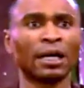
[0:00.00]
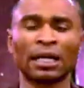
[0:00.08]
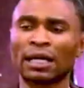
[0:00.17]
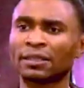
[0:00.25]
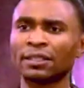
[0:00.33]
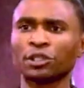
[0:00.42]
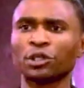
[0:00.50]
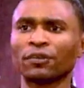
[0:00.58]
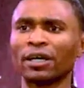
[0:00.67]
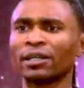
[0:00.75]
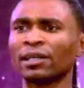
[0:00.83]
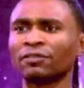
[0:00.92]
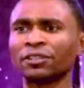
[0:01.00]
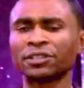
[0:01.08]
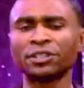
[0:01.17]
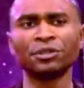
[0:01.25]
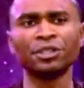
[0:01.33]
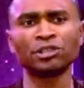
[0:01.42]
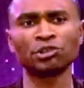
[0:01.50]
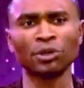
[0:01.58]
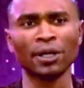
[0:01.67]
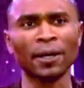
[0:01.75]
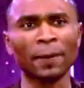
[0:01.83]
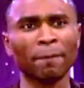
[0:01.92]
And I think you've heard everything you need to
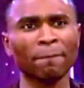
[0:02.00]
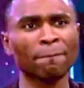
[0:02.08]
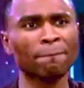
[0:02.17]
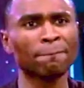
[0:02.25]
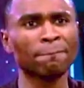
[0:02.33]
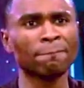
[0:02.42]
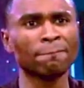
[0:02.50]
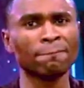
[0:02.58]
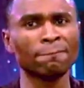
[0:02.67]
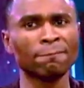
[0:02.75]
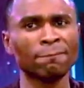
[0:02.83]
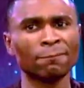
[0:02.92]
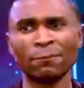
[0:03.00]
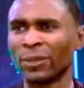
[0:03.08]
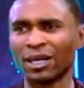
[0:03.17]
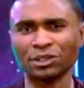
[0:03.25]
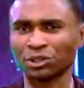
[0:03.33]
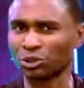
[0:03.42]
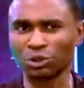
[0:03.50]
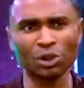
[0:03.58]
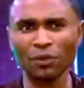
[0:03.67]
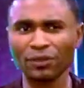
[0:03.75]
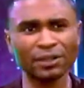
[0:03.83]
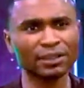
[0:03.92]
hear. There is
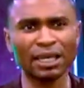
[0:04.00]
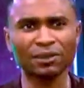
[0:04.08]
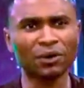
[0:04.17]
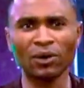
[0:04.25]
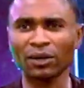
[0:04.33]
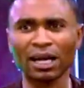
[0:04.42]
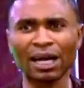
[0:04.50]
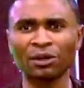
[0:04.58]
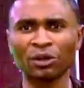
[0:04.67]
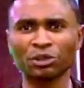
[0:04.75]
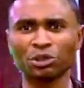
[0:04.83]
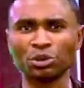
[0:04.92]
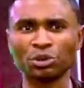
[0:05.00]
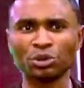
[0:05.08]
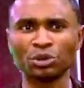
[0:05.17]
nothing that God cannot do.